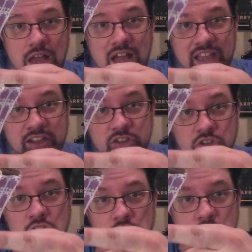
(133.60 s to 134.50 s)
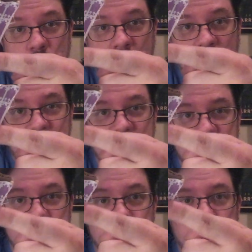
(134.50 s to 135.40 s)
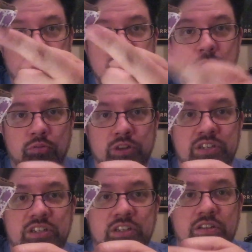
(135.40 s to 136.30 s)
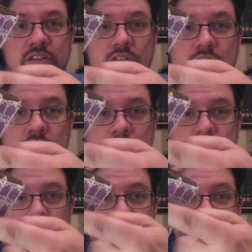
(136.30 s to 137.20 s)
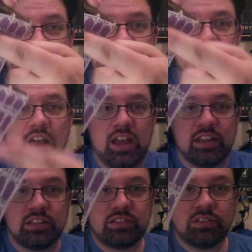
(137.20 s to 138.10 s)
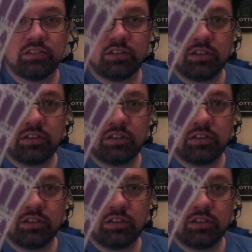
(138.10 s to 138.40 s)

I could glue on these pre-printed designs